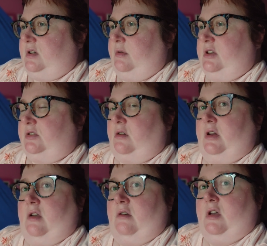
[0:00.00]
and it's going
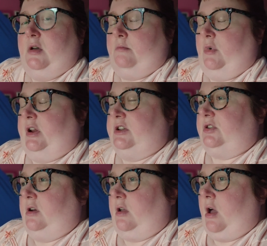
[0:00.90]
to money's
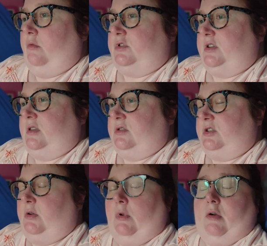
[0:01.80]
going to go to the
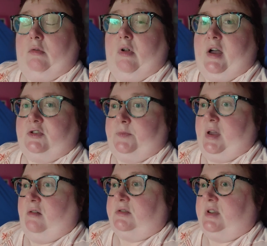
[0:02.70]
two local
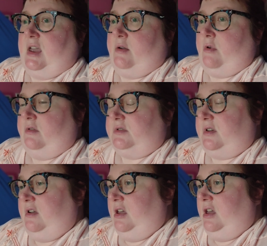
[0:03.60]
hospitals near us.
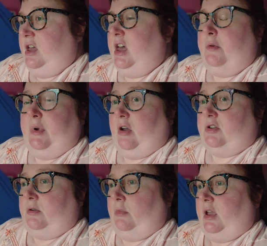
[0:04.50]
It'll be
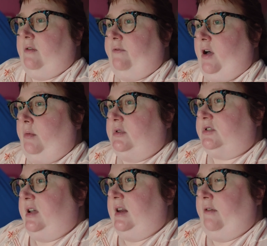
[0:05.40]
good. I'm looking forward
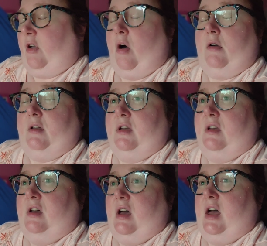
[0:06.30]
to it, and I've got
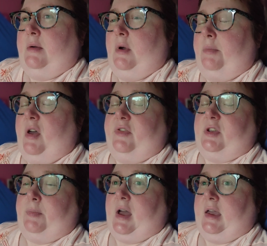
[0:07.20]
um, a
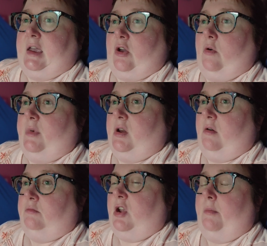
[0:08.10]
birthday party coming
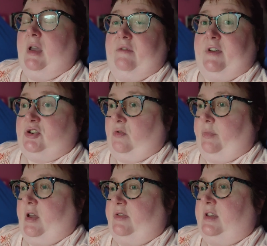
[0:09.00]
up. Not my official
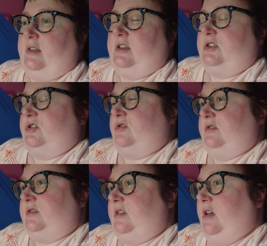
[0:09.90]
birthday. This is
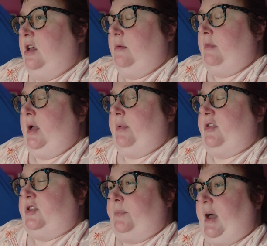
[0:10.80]
just my
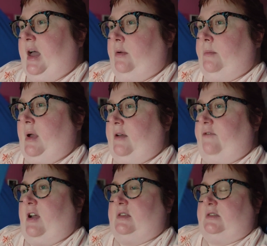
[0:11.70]
birthday party with my
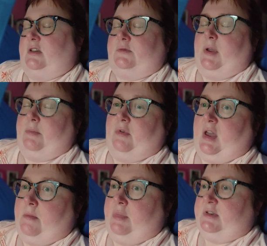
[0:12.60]
friends because people
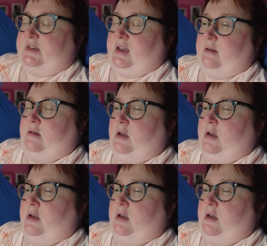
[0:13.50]
get busy